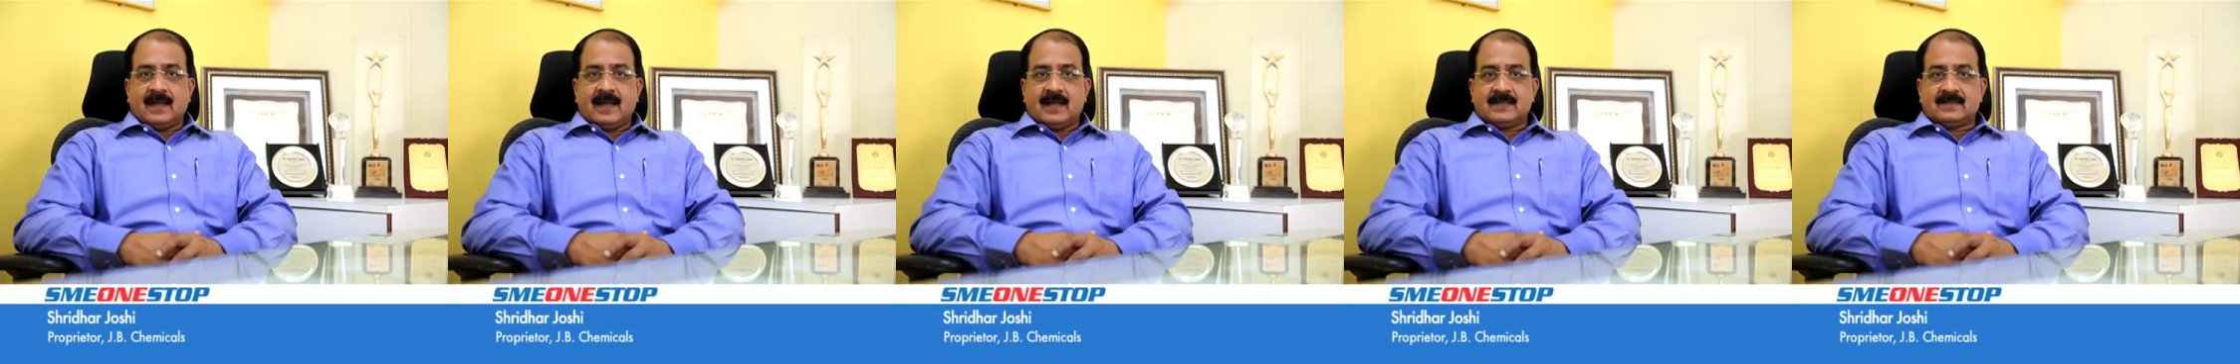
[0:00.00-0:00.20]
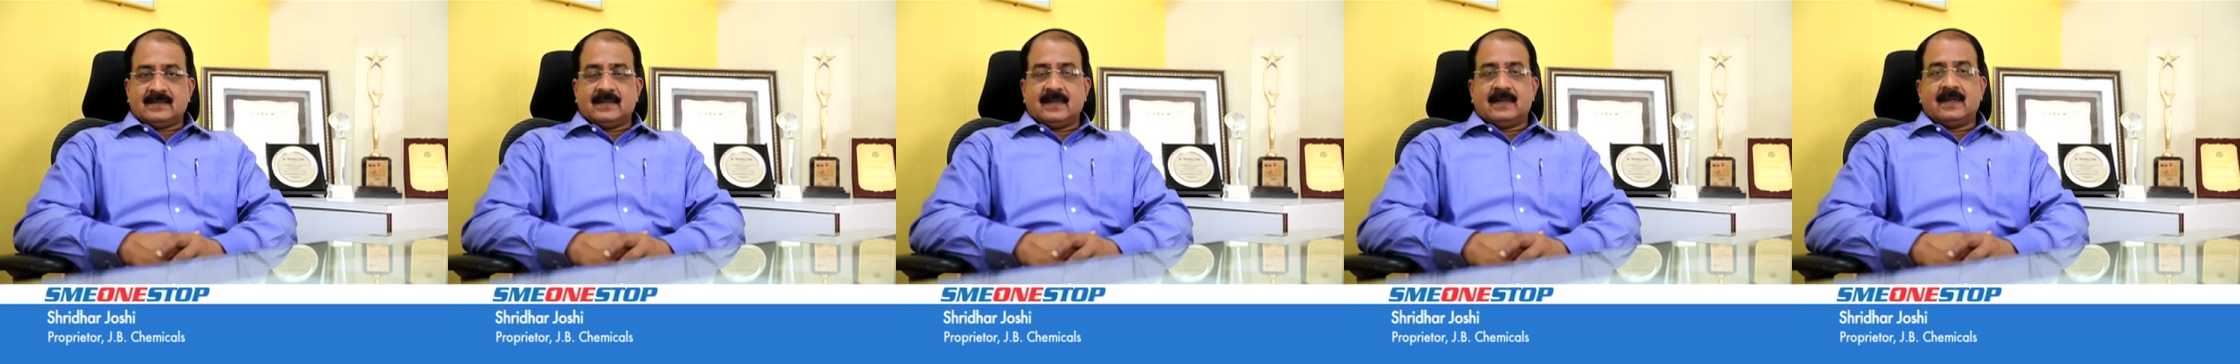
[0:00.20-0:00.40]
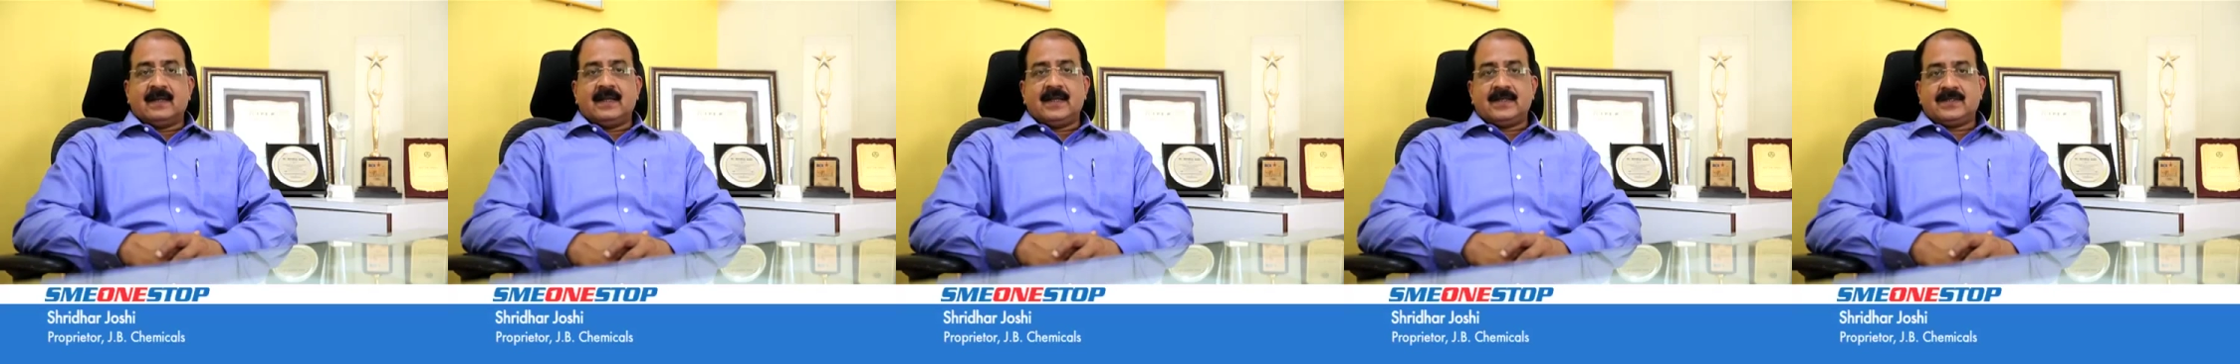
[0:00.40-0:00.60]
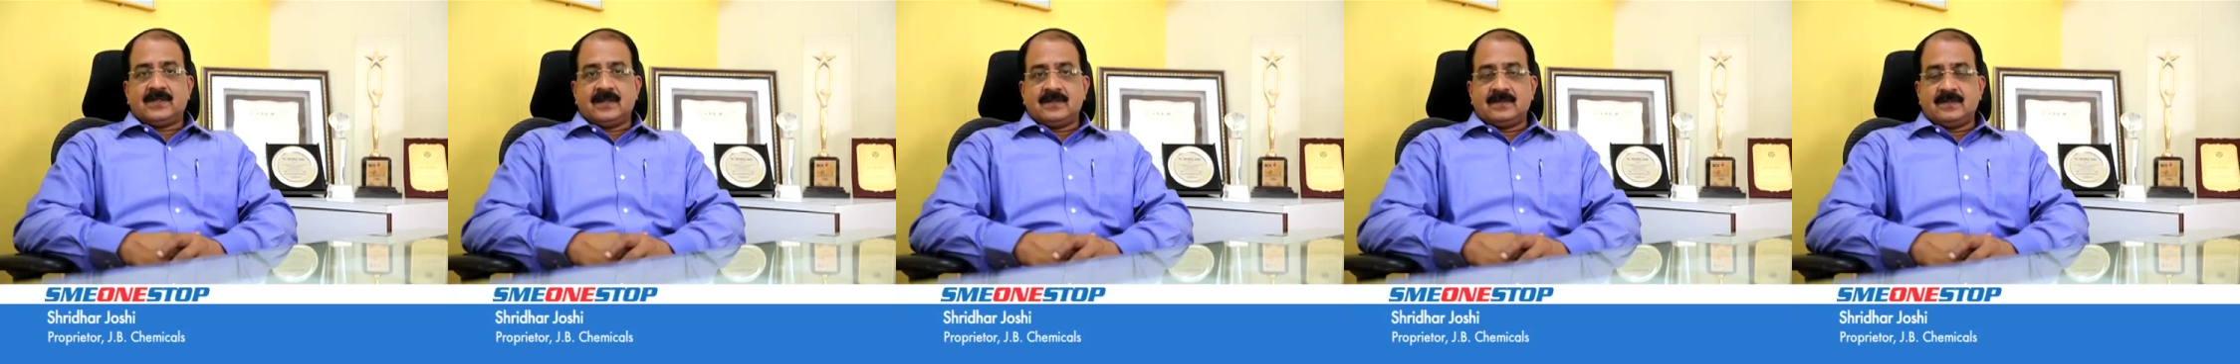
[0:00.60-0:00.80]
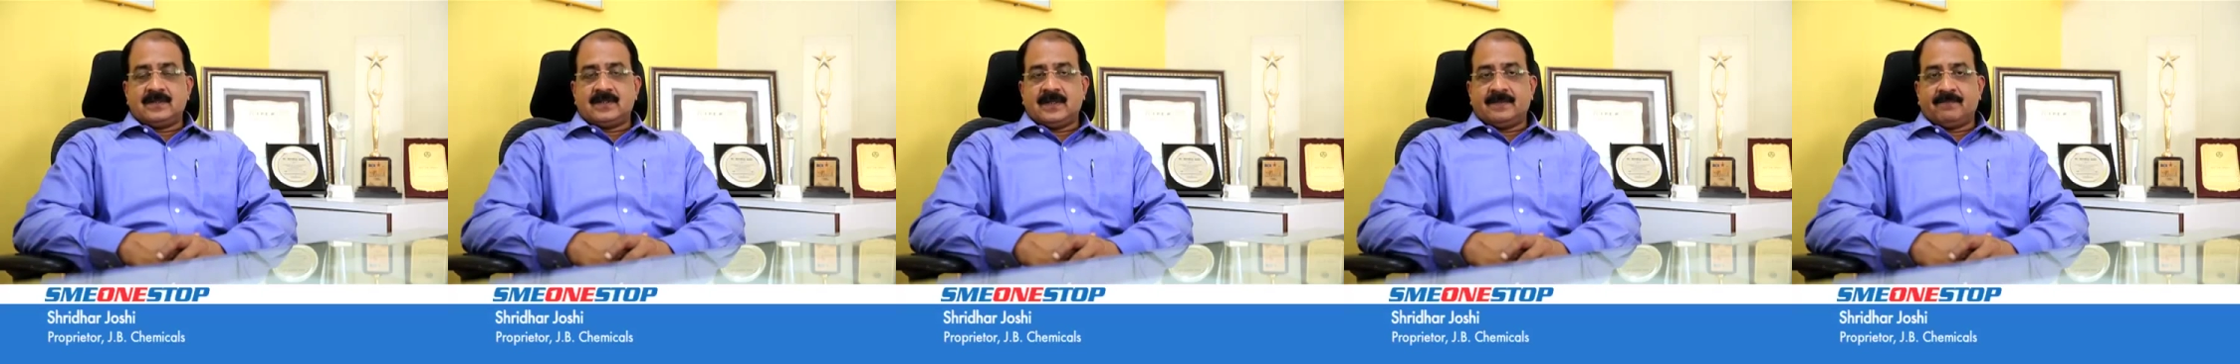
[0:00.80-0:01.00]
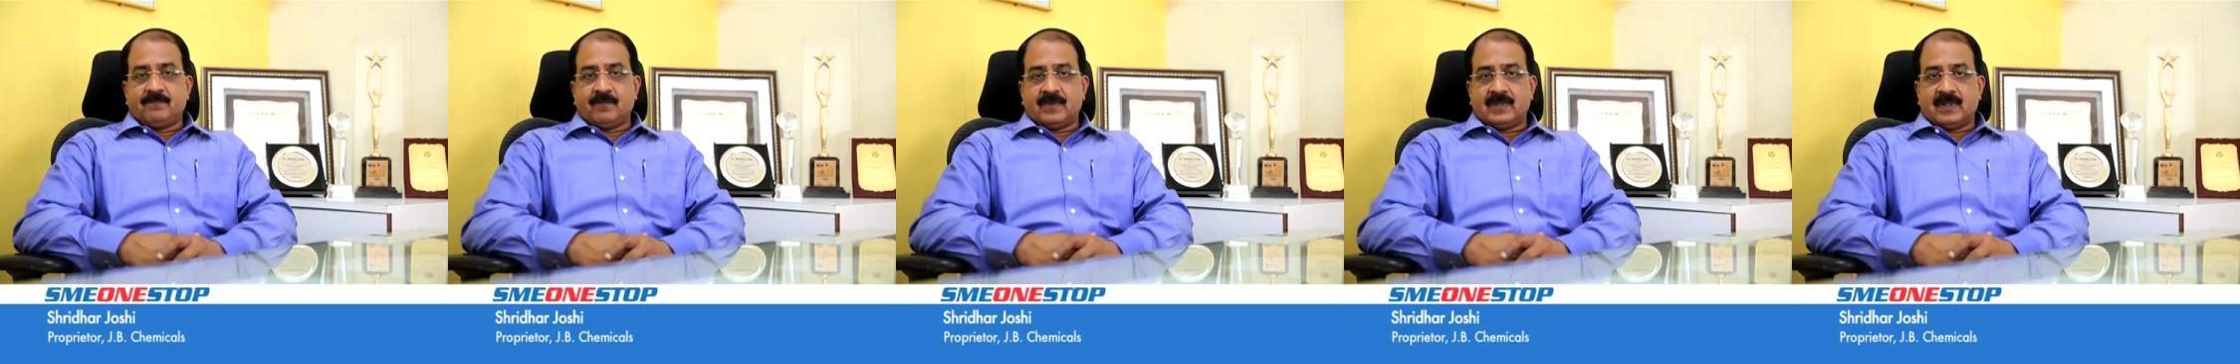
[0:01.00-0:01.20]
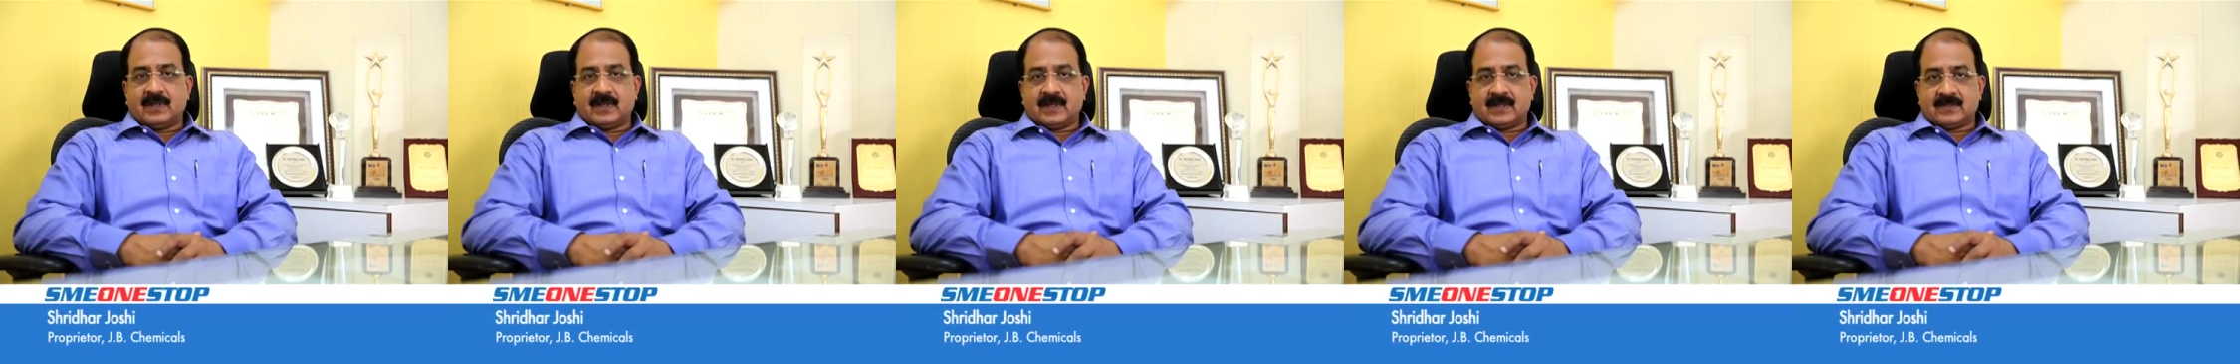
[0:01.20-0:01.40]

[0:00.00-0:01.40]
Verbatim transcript: as the relationship with the